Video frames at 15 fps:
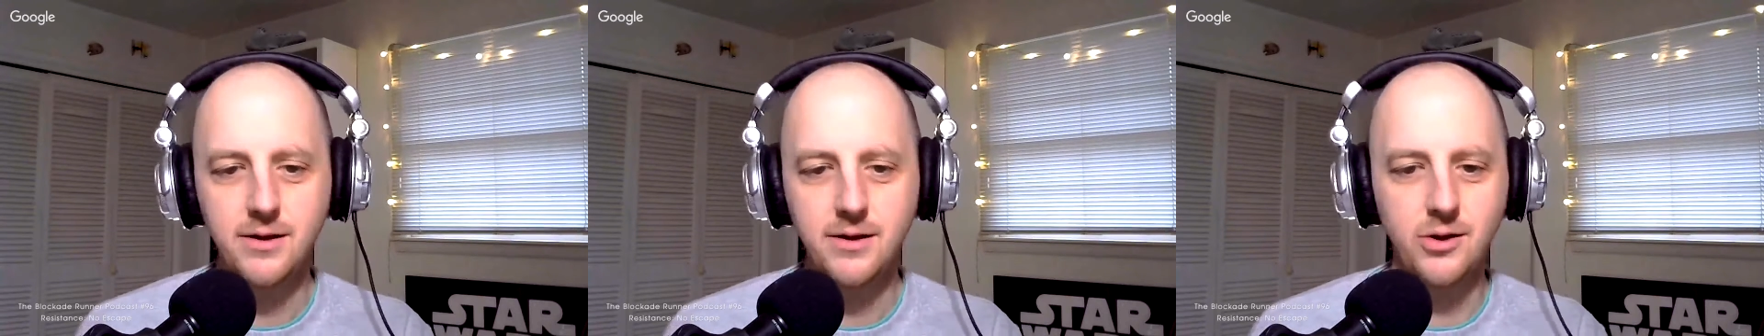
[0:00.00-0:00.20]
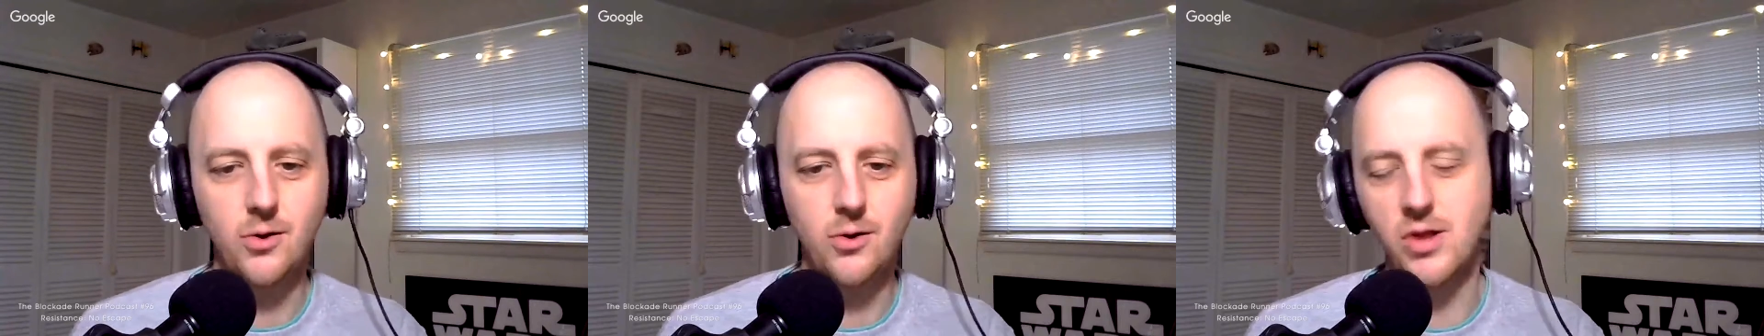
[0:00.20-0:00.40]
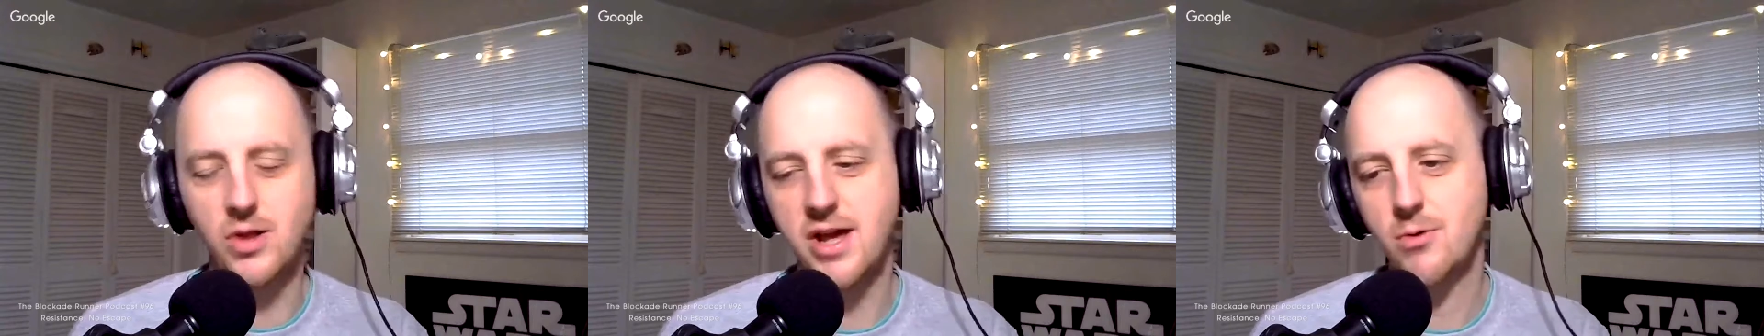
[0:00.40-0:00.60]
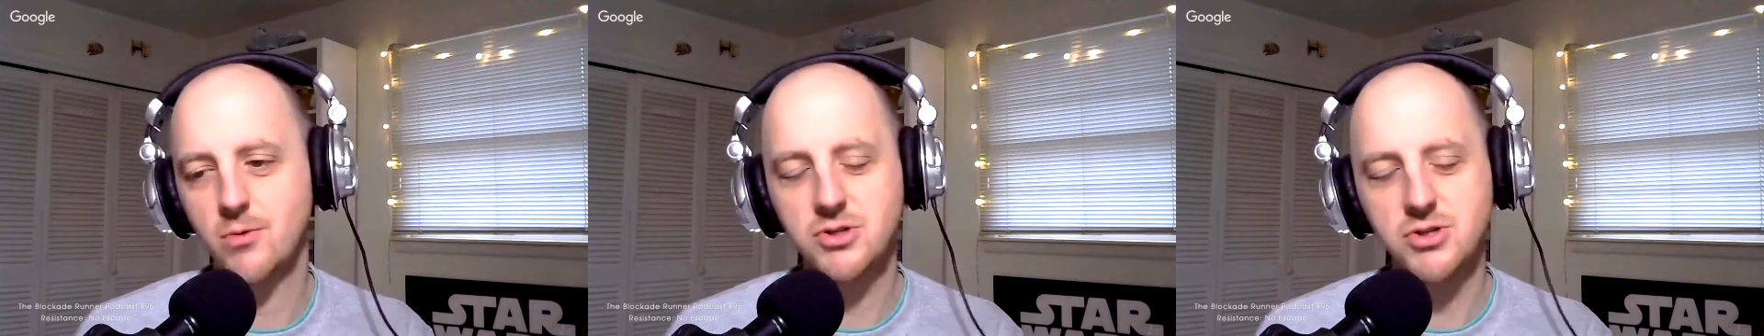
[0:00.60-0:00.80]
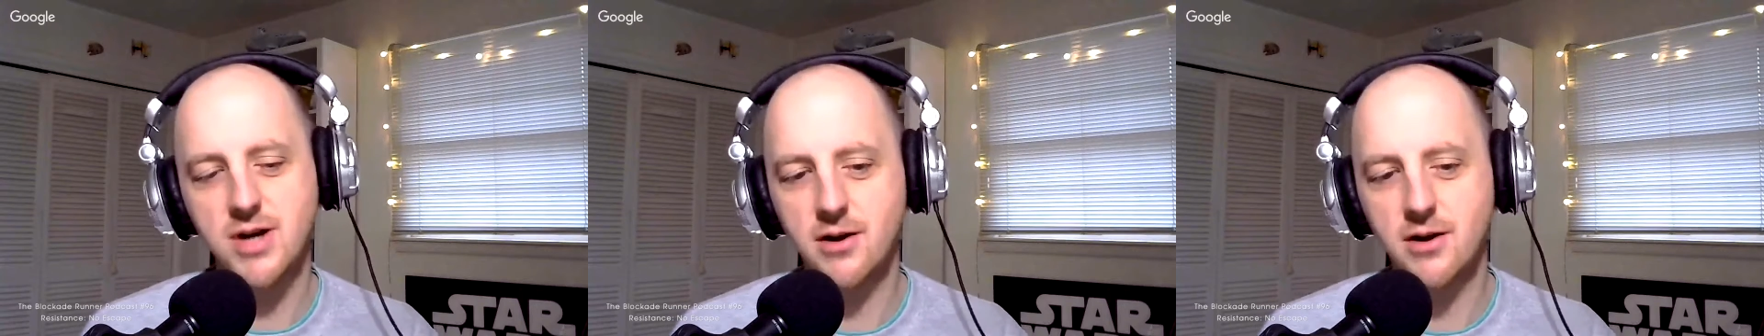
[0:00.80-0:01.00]
Leia
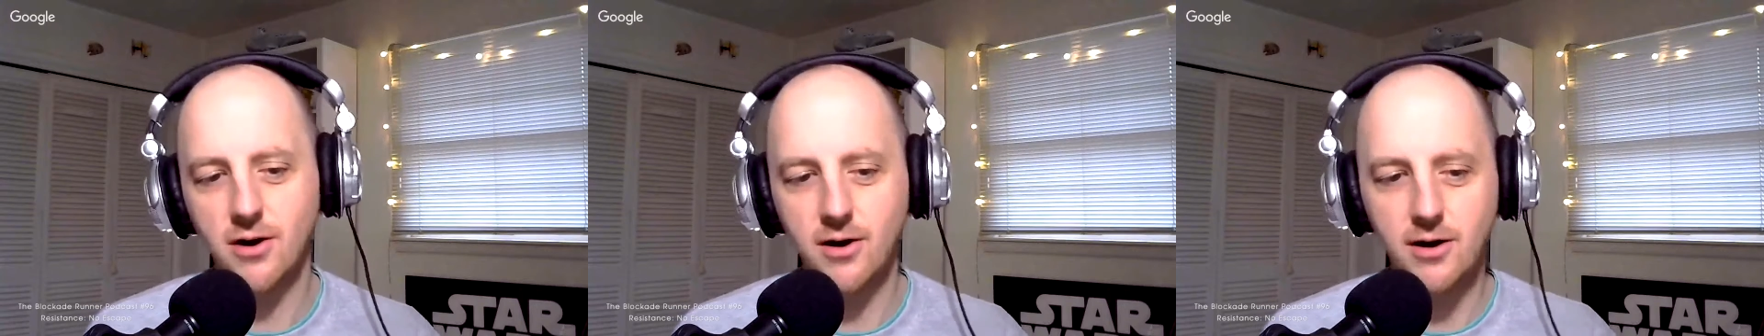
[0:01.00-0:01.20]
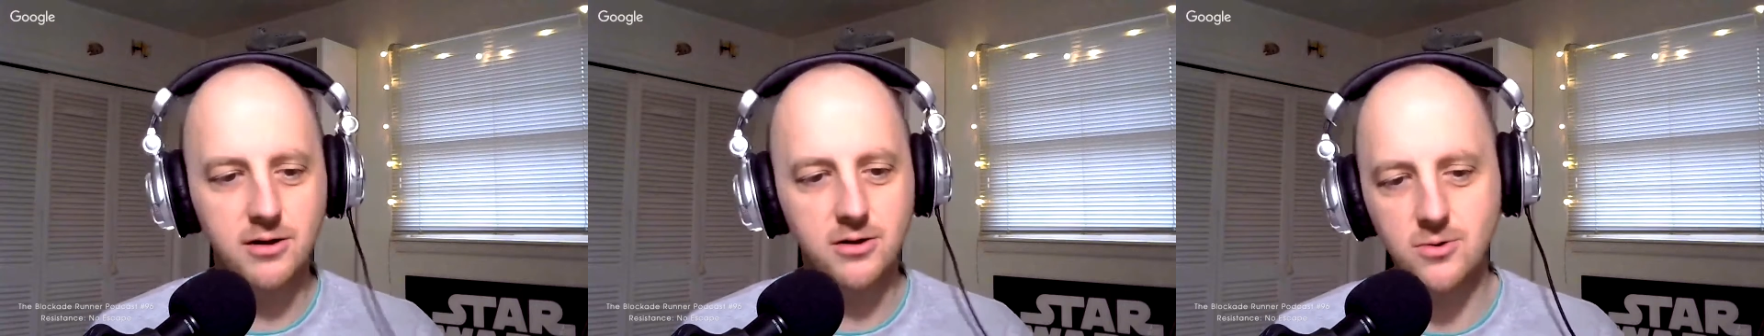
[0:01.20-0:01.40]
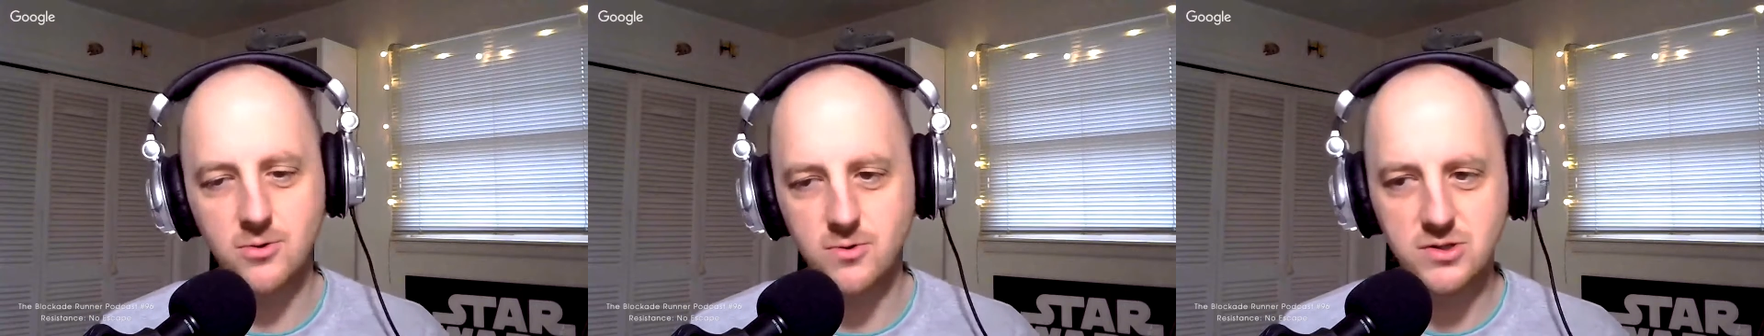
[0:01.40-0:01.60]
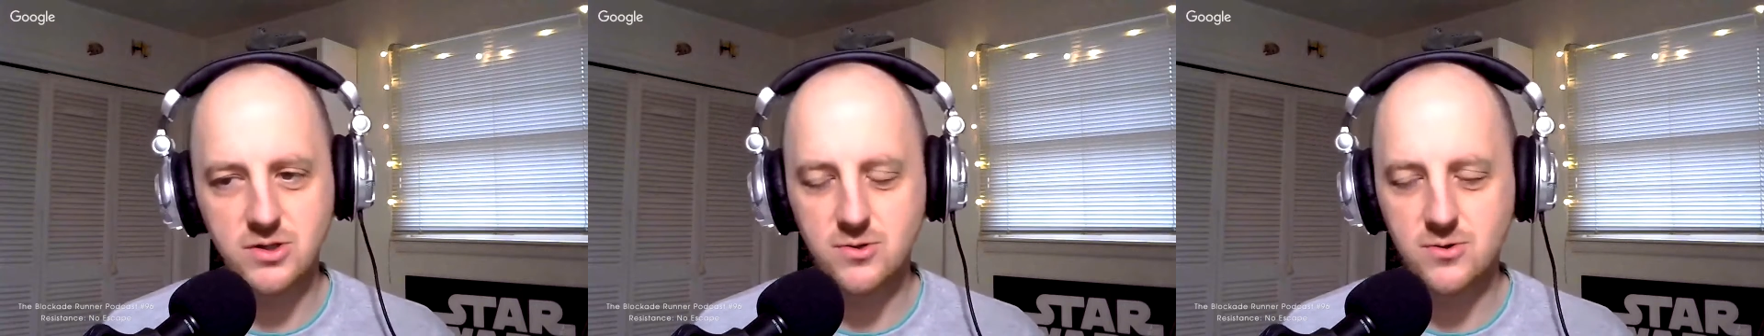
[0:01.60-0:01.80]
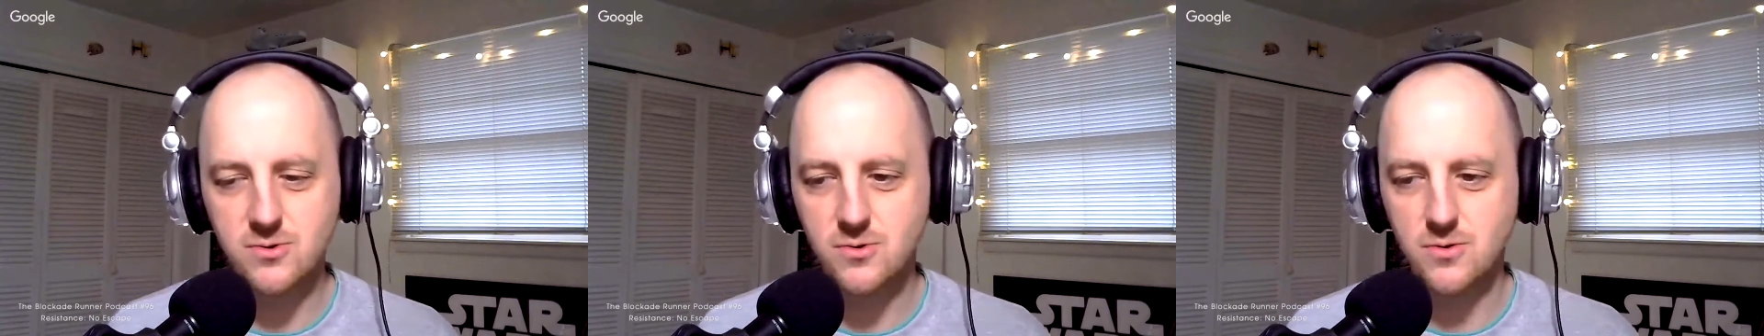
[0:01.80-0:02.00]
was trying to argue
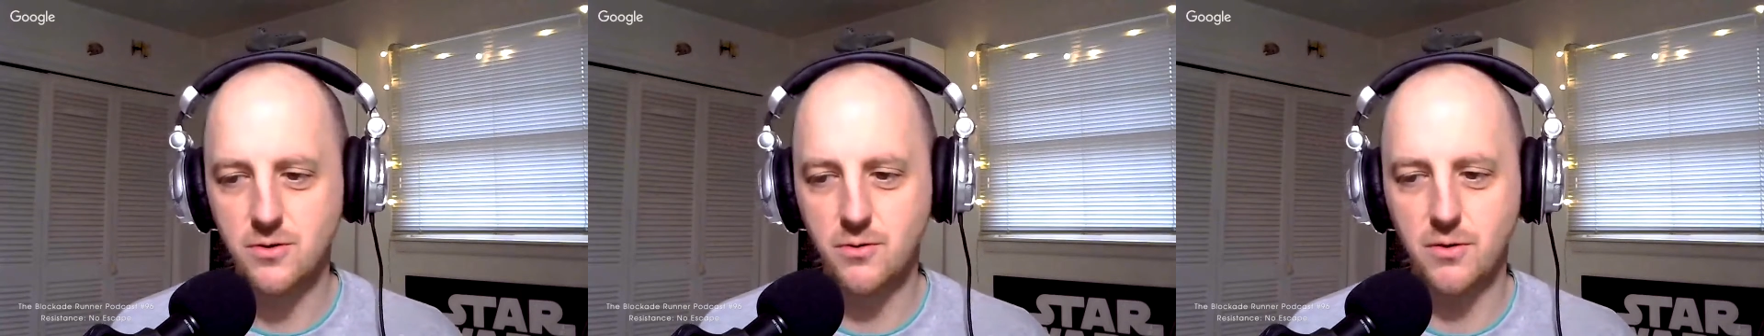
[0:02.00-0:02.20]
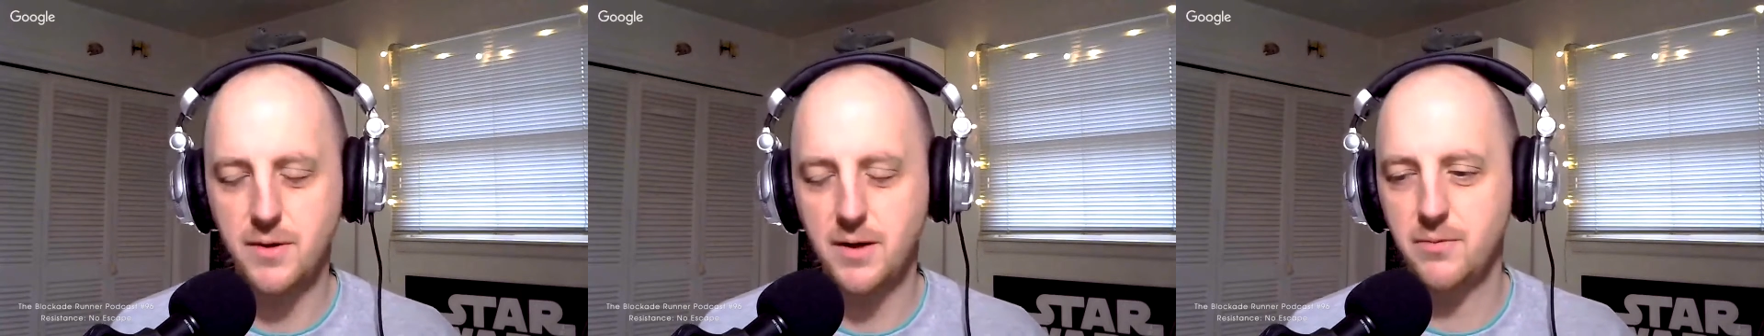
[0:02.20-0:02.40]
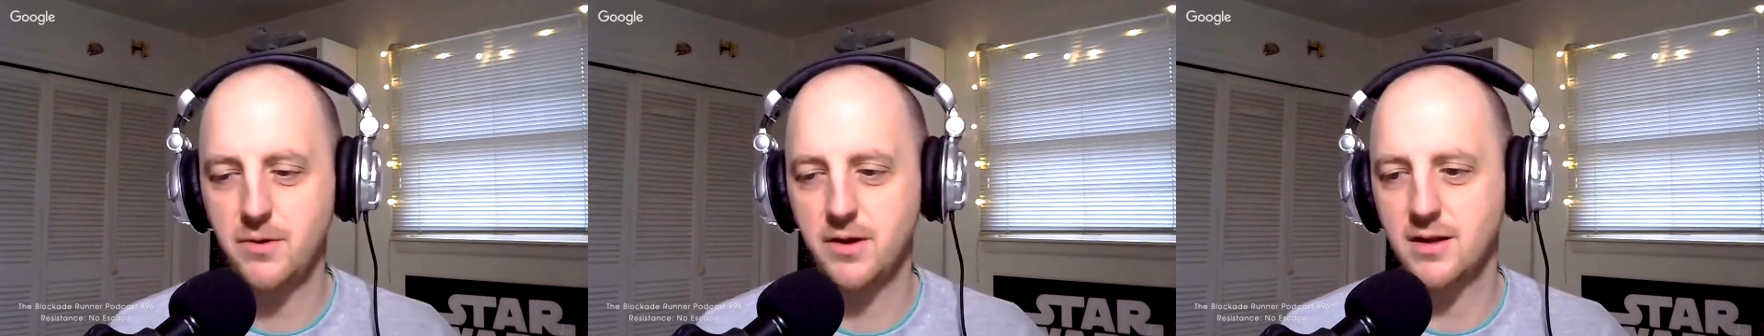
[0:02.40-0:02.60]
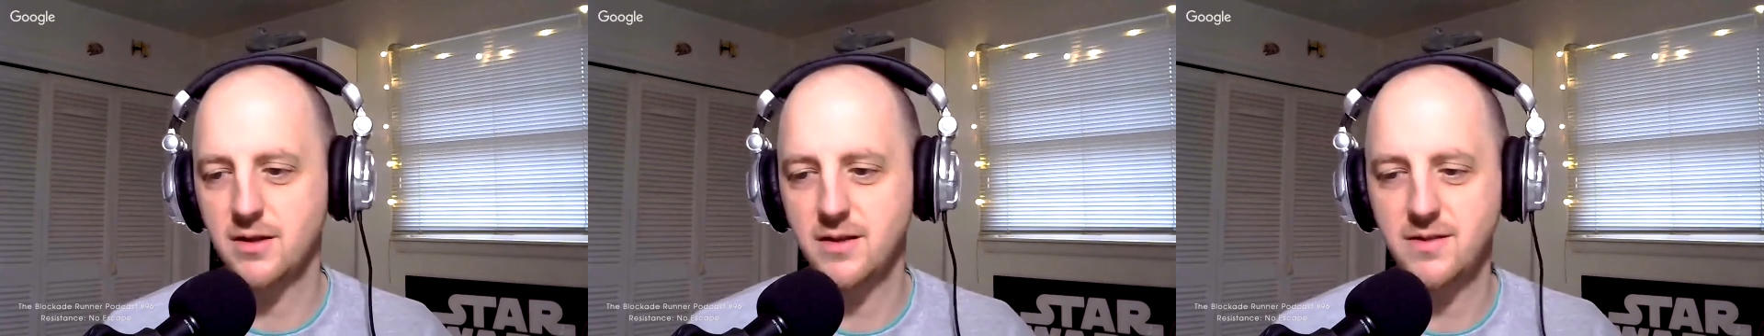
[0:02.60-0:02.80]
to the Republic